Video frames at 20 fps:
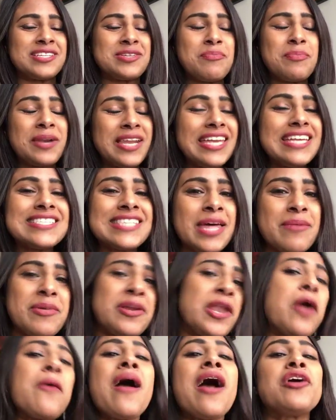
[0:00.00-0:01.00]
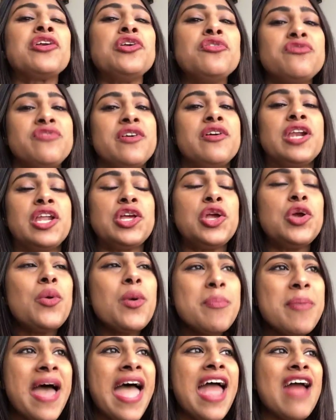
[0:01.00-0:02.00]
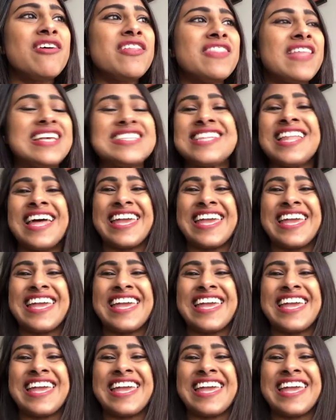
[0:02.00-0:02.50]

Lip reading: Please let me know how you feel. Are you a parent that's like,